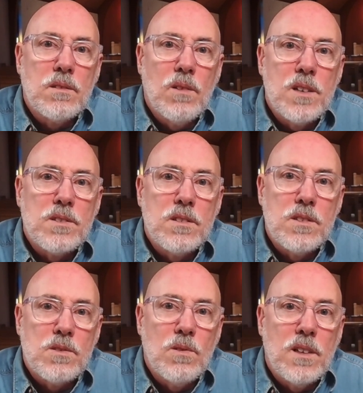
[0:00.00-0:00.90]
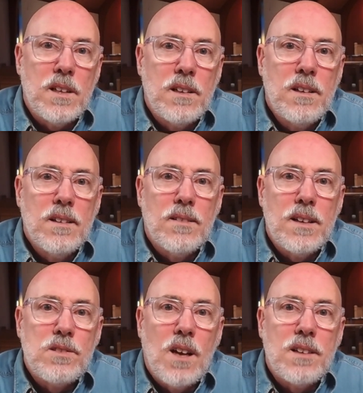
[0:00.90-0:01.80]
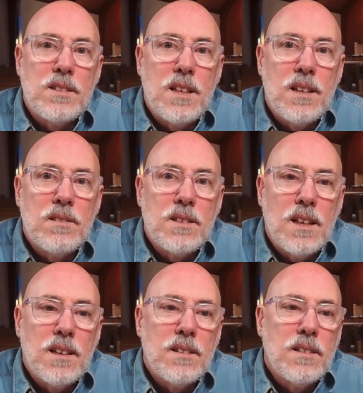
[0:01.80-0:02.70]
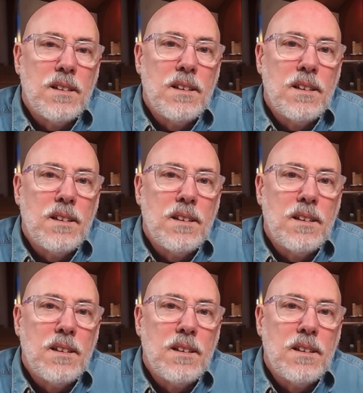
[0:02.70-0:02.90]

crush, and destroy, right? John 10 10.